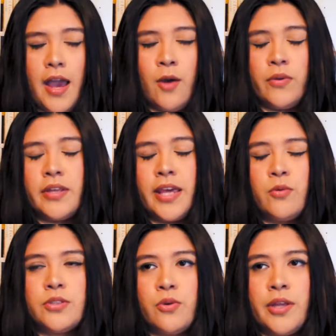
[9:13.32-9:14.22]
and when the king
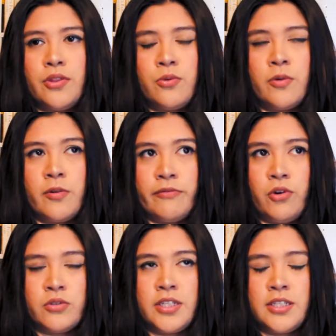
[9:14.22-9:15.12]
was going through a
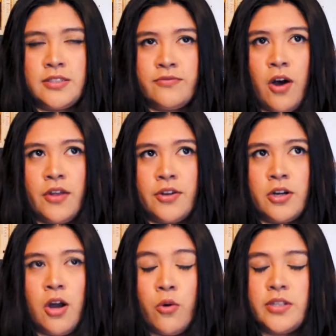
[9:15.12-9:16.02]
revolt, his
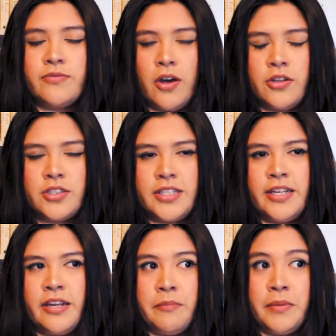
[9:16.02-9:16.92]
father, Owen's father,
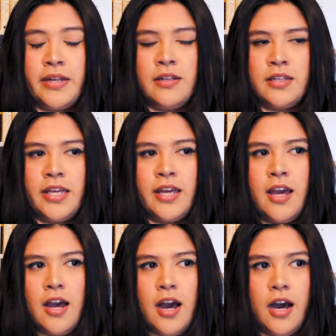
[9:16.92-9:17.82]
didn't immediately
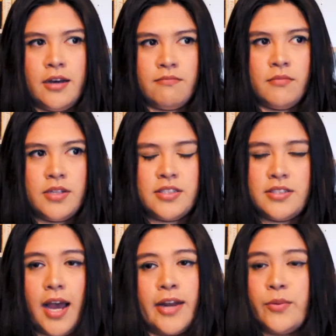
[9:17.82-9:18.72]
uh,
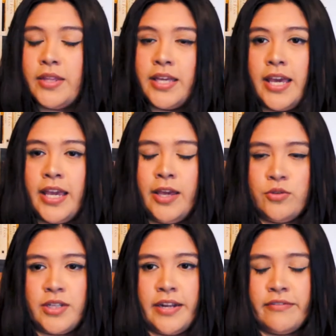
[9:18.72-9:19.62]
side with the king. He
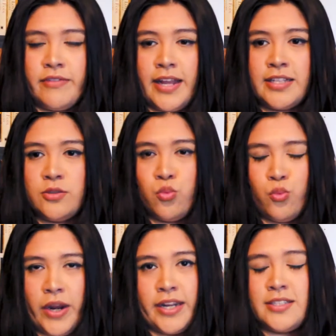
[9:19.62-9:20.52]
was kind of like
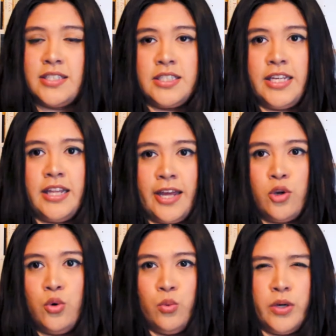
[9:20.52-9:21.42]
waiting to see like
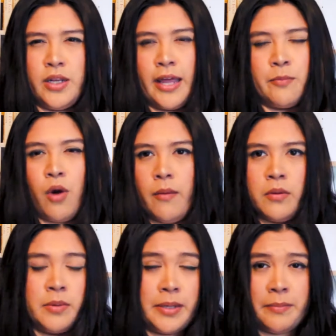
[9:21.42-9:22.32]
who would like
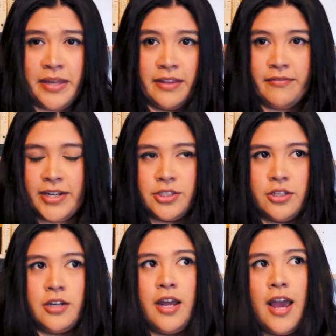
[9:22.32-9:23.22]
probably be the
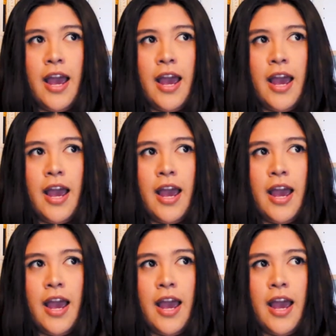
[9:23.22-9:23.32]
victor,